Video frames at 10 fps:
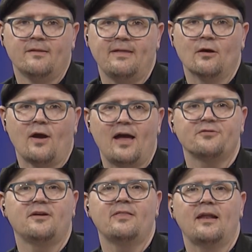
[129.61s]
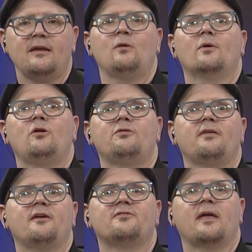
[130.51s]
They are asking that anyone who
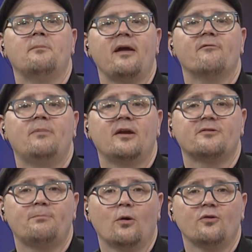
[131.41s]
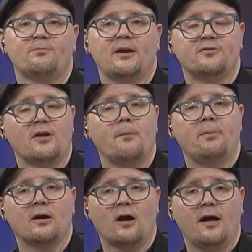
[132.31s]
thinks they may have been exposed but has not
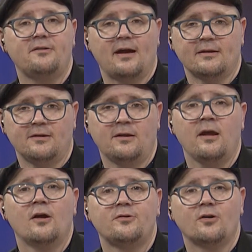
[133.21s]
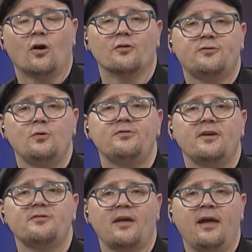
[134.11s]
been contacted to call
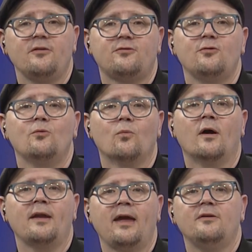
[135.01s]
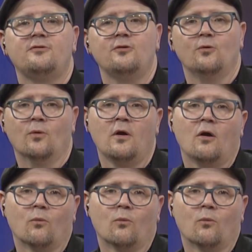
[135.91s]
268-2182.